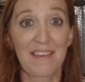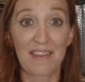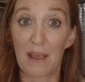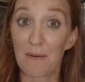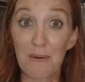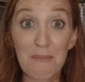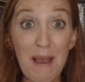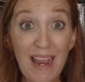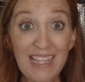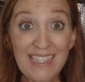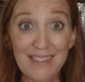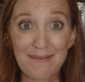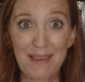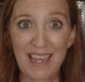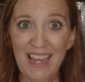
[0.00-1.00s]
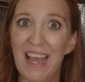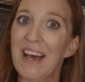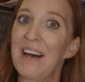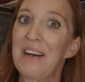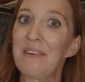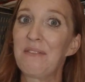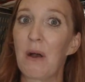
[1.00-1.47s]
That reminds me
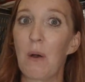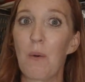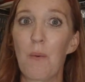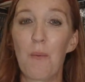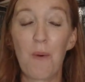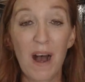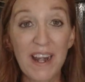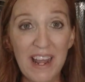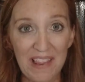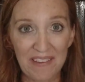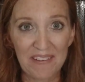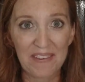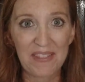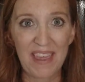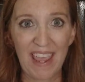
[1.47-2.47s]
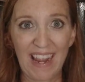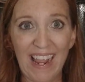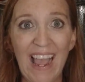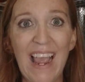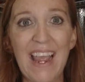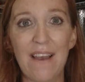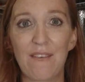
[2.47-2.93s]
of one other
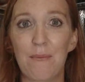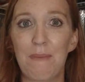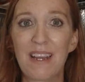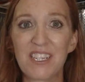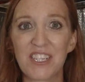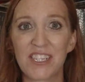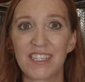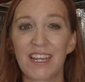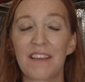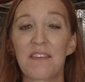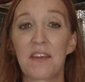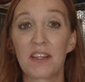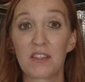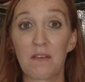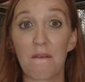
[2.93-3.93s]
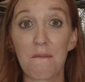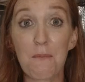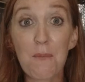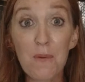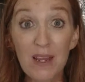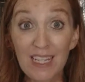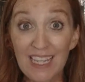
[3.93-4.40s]
thing I haven't mentioned that is
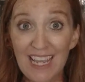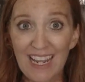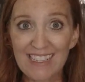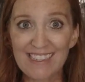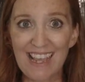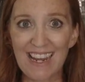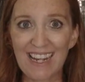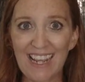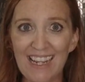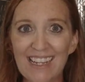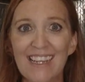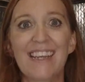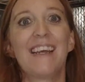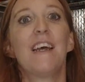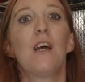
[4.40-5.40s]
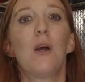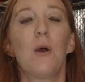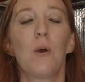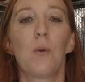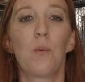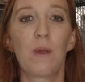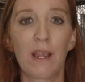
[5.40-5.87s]
really exciting.
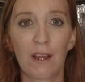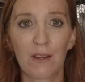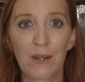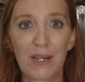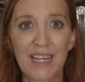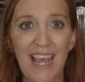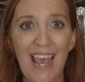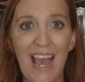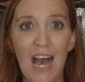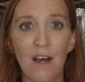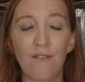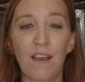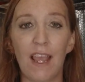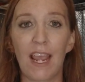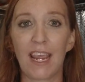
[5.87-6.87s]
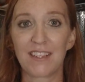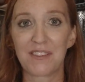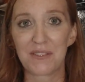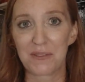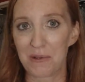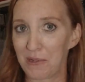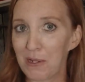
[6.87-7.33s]
We are going to have a
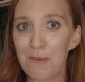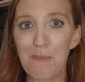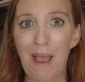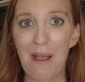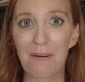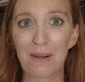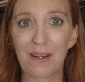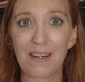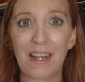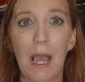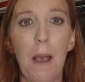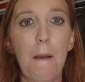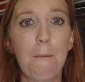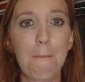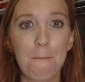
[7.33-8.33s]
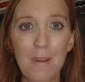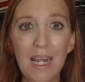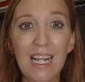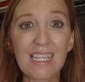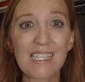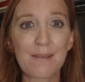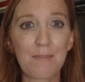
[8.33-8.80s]
solar-powered
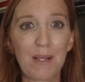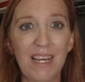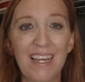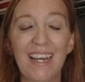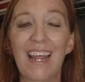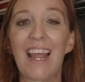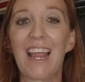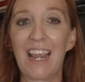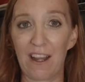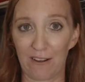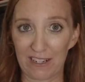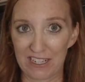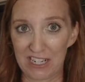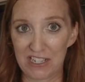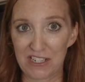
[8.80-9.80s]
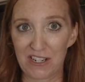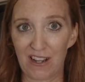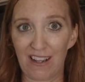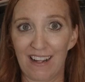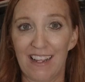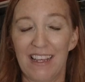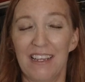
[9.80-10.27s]
mini-split air
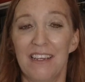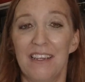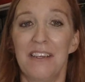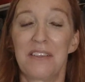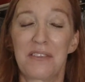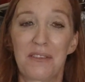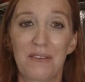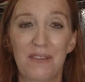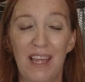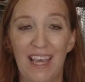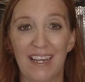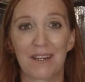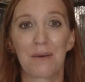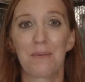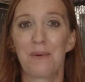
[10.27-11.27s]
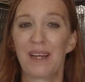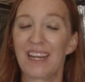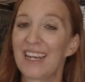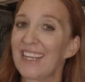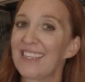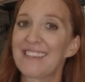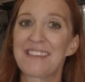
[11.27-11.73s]
conditioner so that when
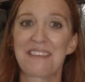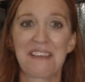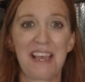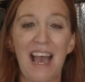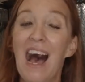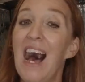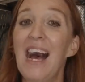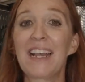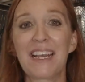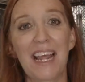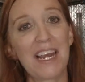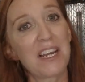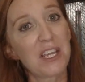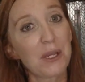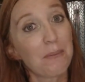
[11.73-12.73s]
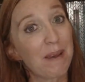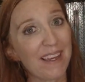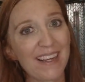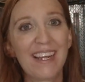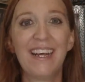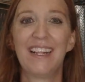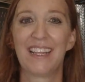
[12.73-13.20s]
it is hot and
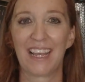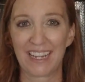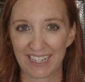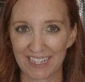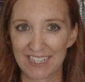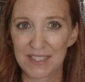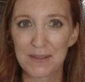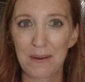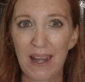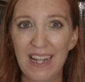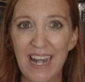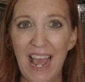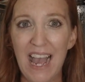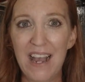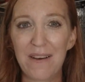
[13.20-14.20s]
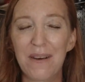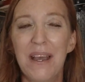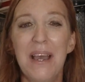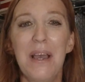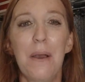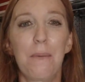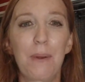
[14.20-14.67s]
humid, like it is right now,
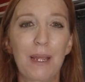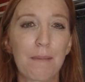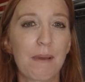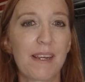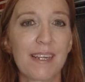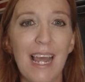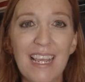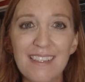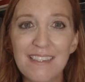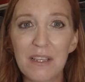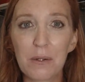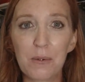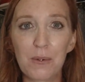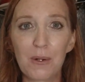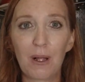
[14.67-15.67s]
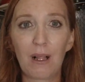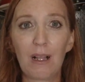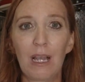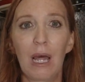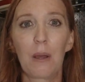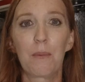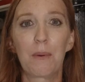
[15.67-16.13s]
we can be nice and
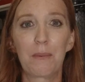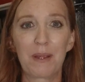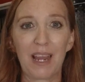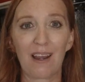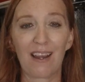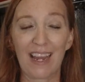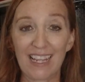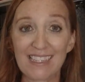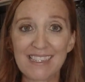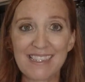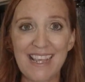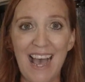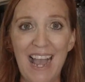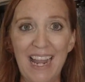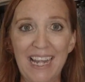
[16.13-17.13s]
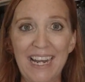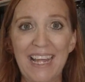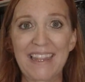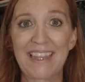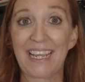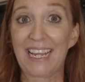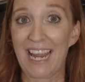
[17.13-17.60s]
cool when we are inside
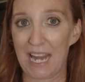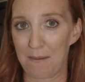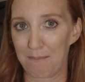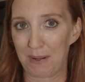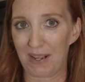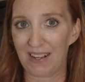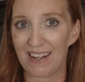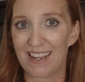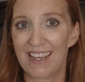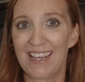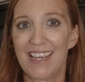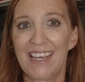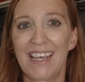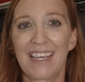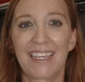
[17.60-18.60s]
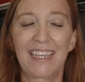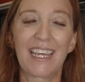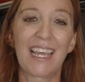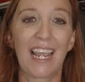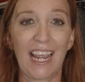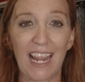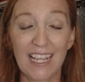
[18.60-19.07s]
the camper.
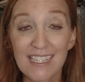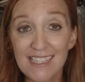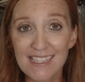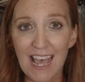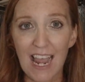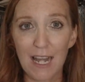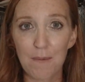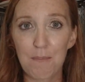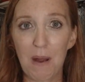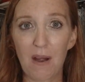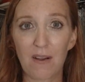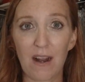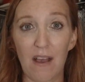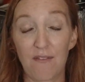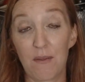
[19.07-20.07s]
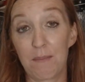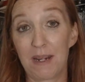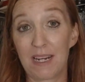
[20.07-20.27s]
The inside part of the